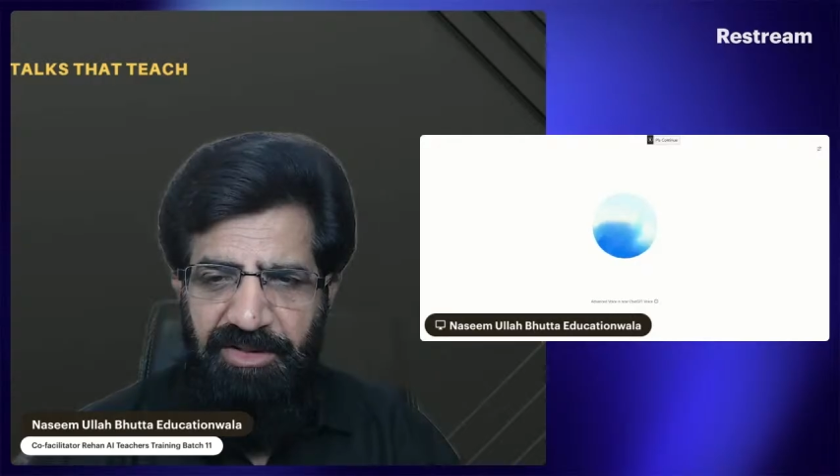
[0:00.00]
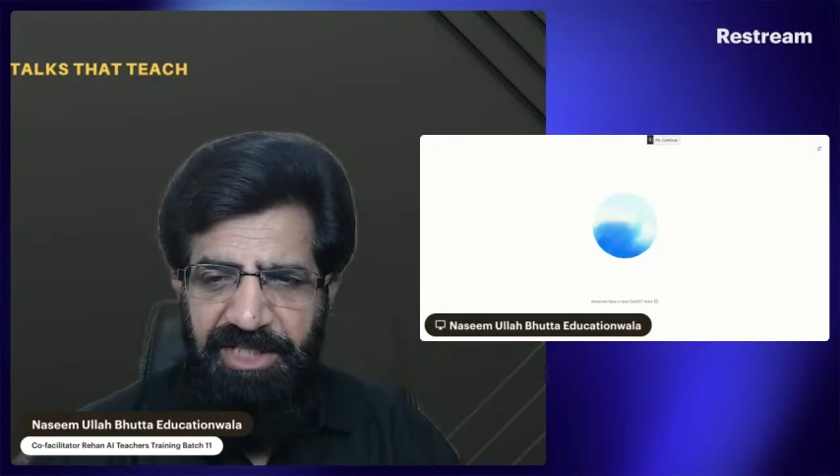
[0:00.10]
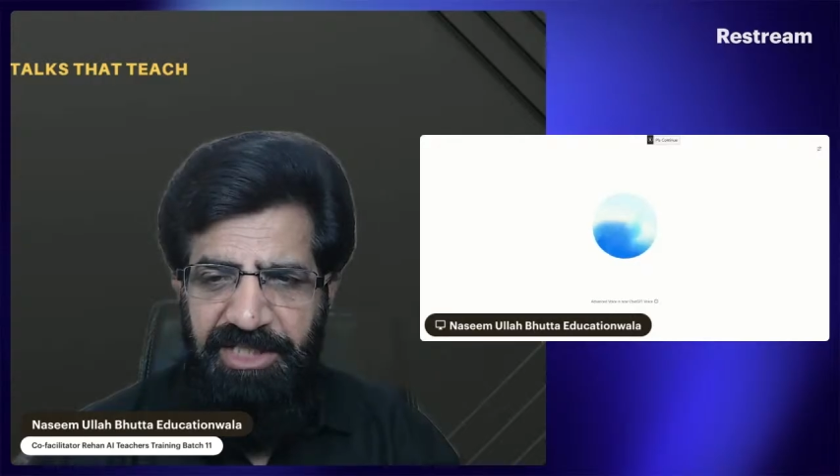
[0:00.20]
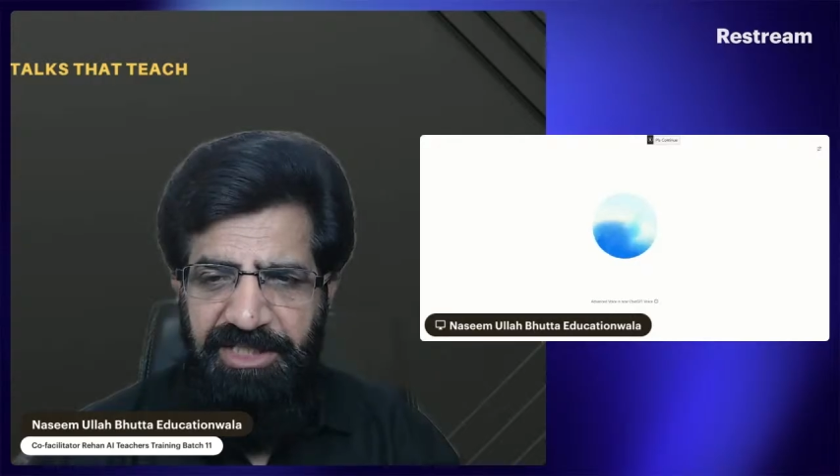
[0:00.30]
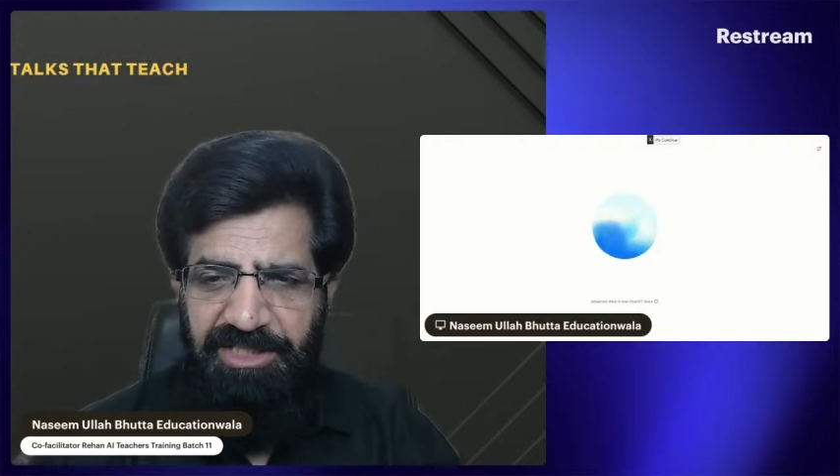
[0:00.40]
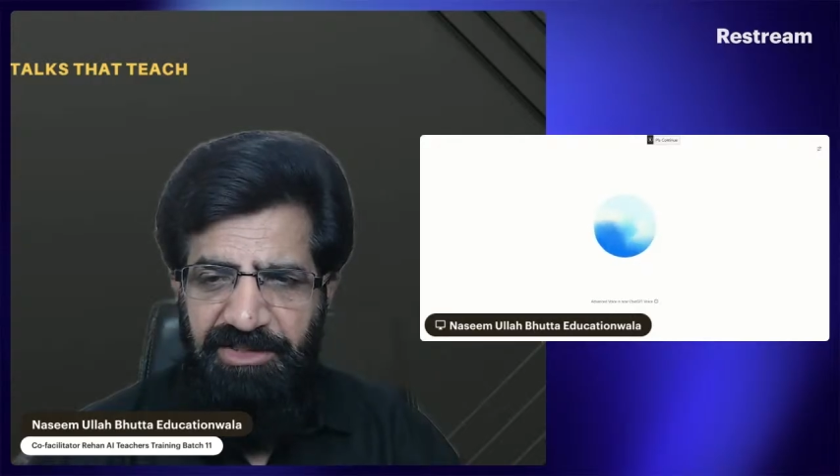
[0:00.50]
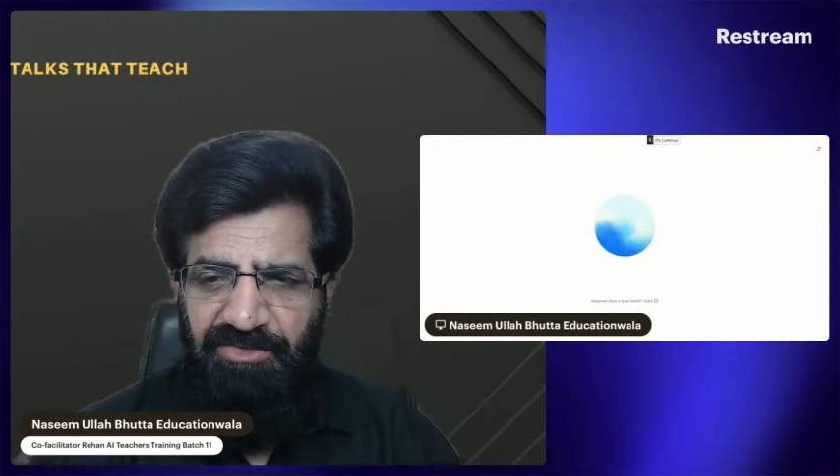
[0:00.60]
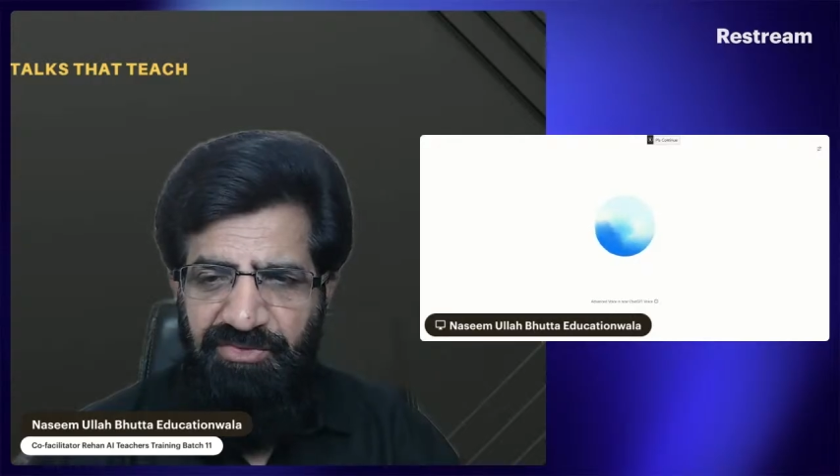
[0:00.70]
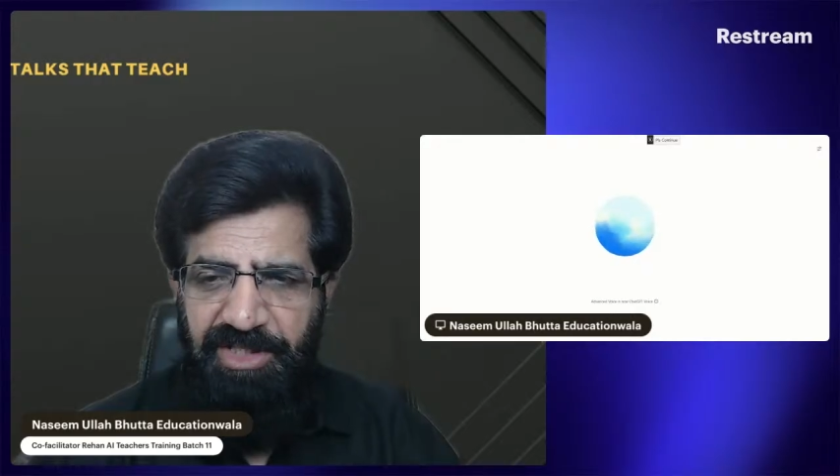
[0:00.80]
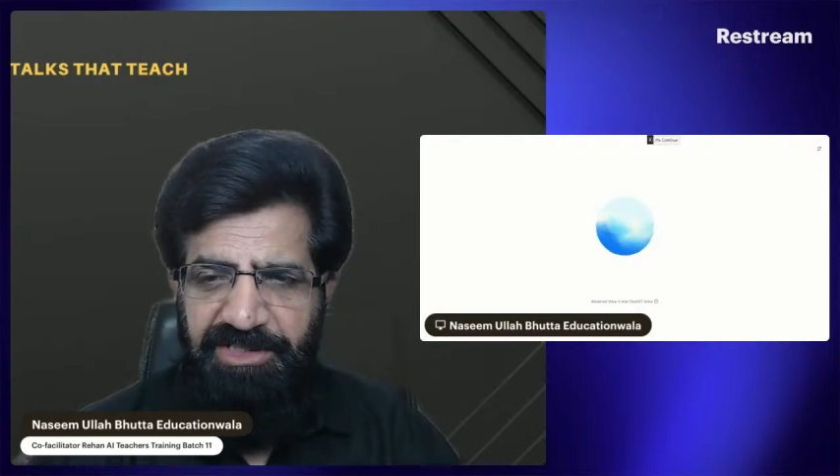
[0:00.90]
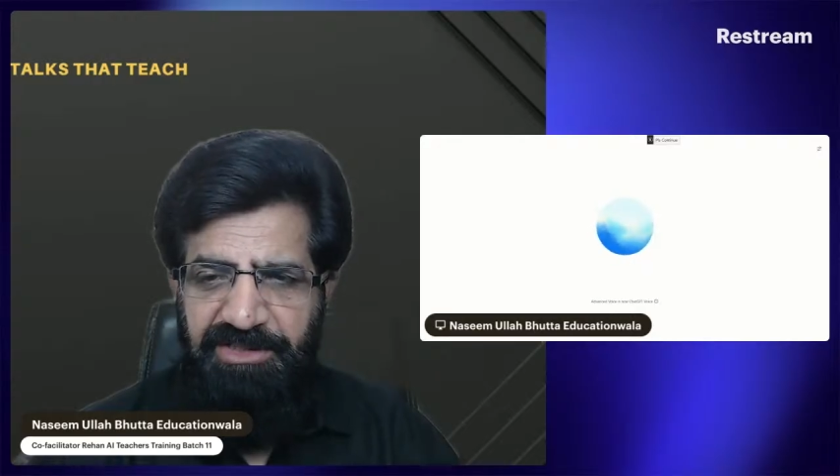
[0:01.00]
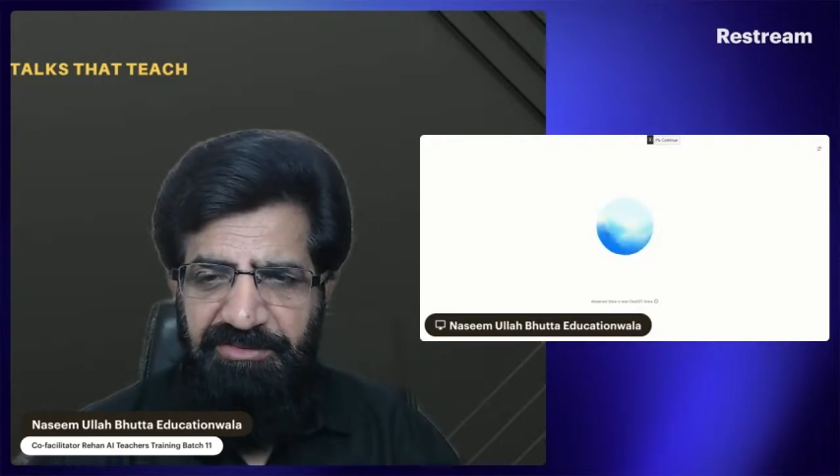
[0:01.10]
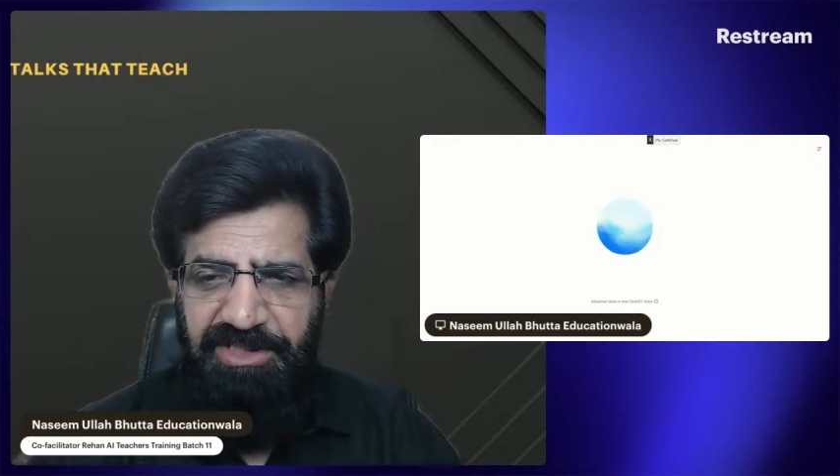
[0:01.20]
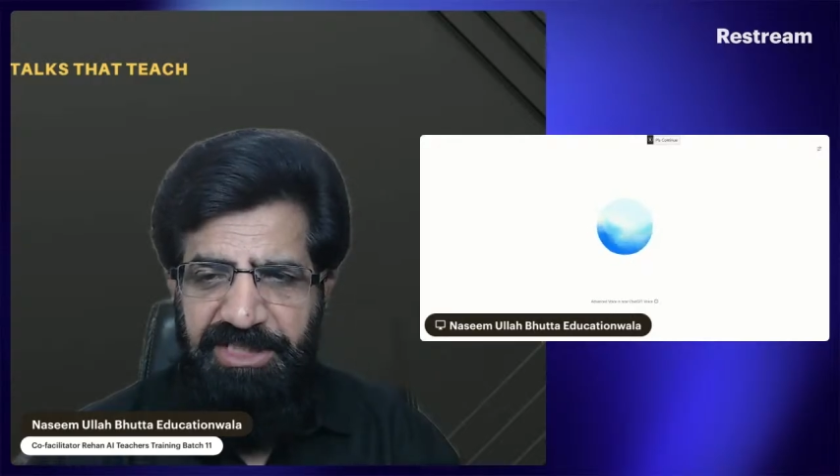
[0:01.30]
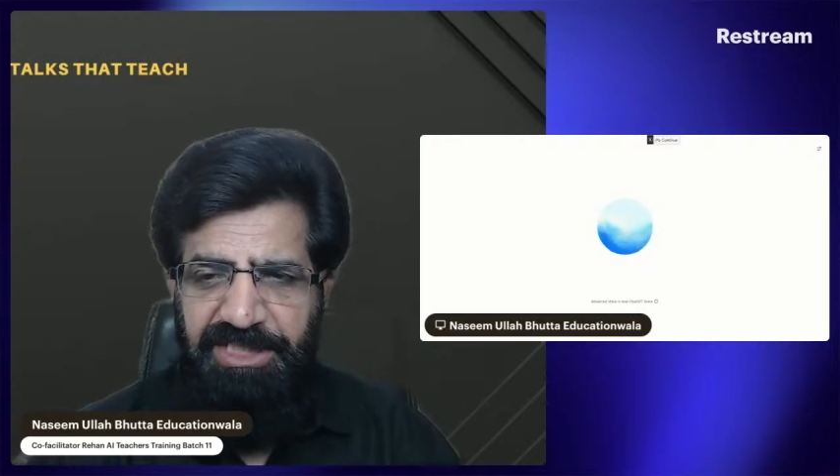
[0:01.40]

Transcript: can I effectively